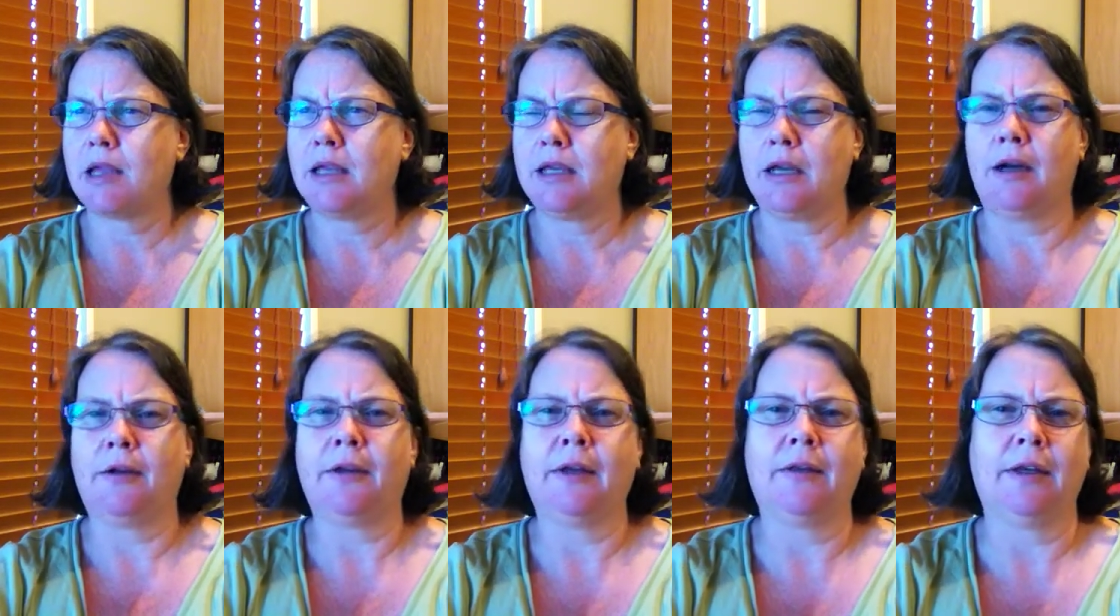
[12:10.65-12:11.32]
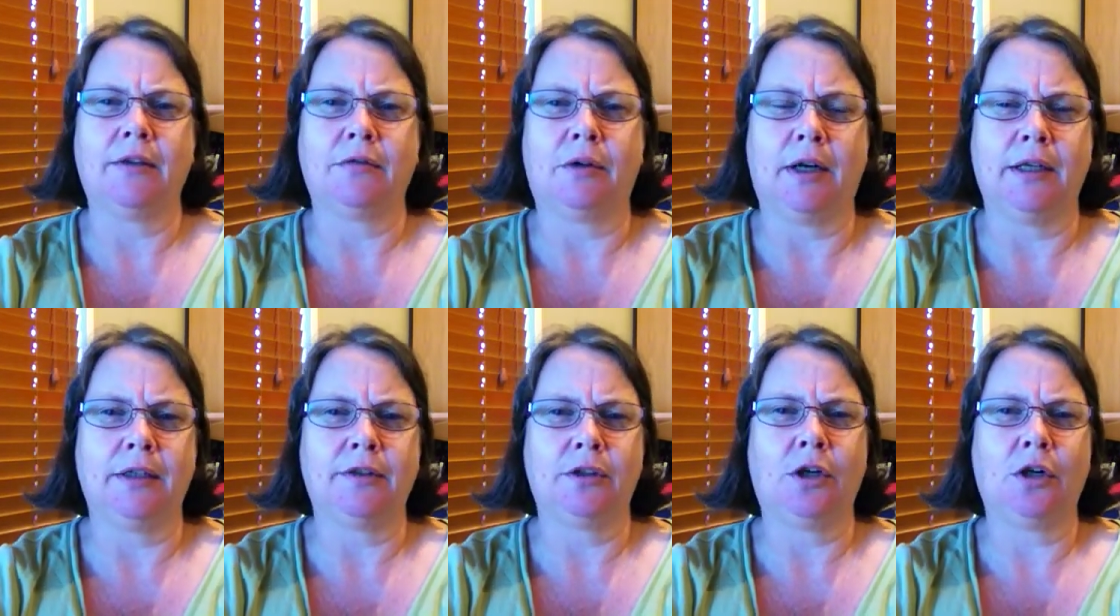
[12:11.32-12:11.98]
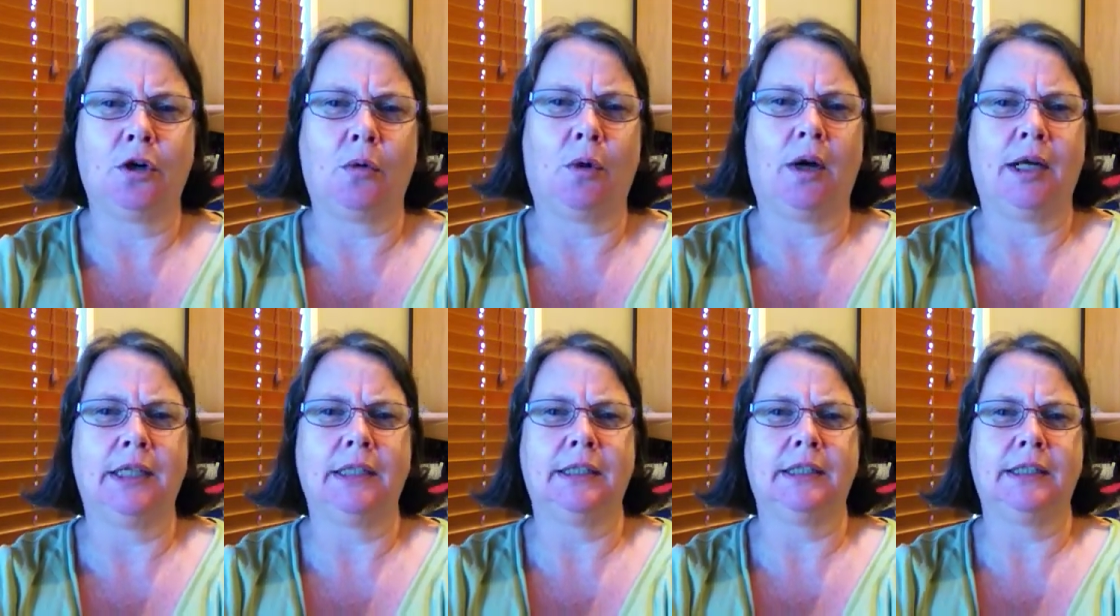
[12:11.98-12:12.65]
Yeah, I think that's right. It's not
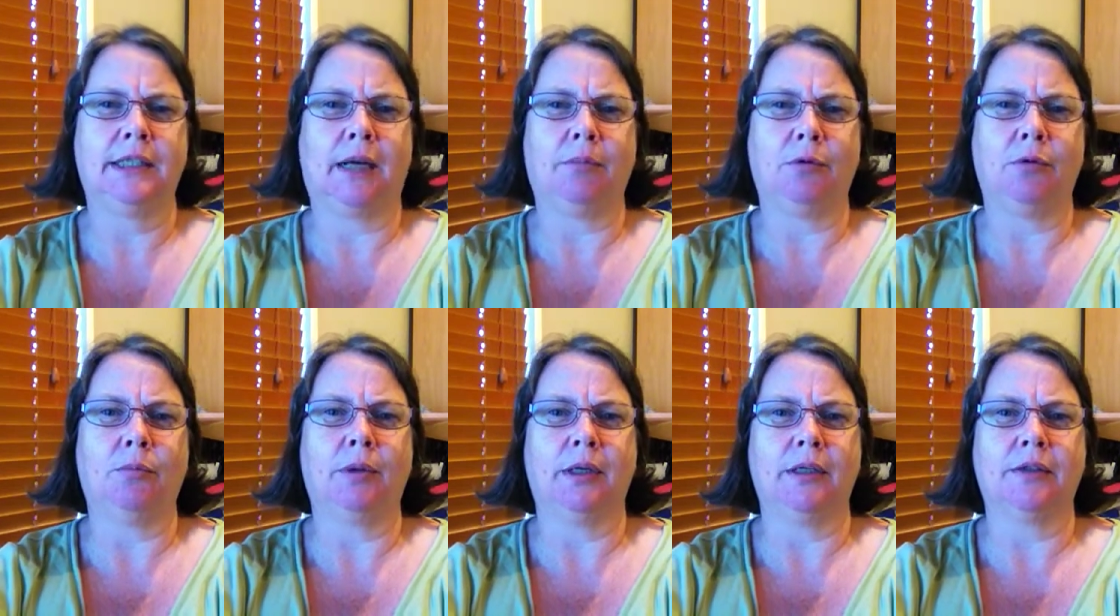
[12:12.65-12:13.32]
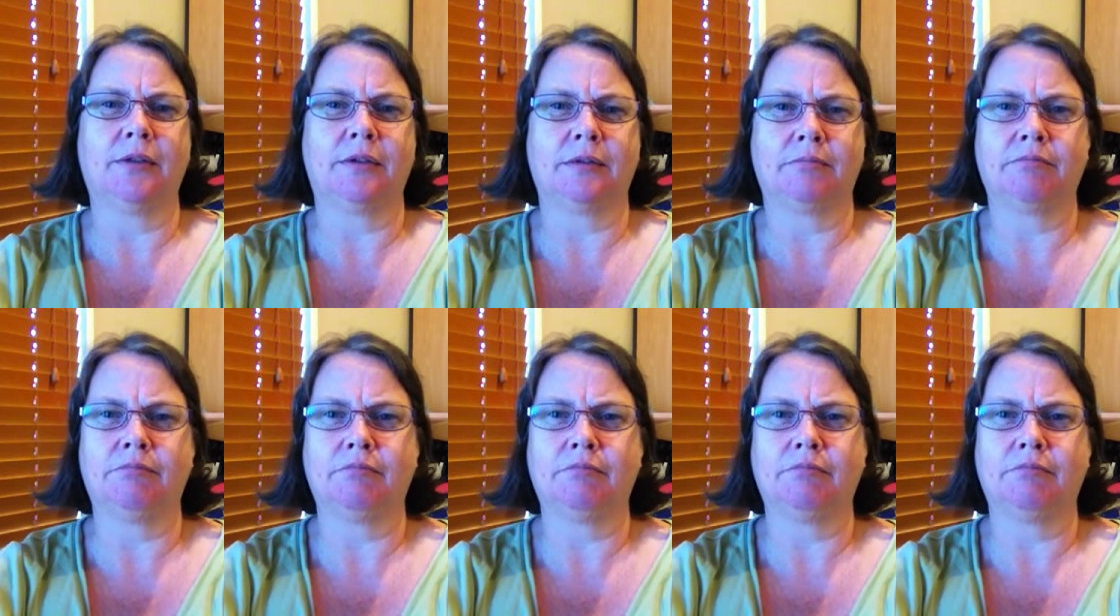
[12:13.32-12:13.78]
quite double, but it's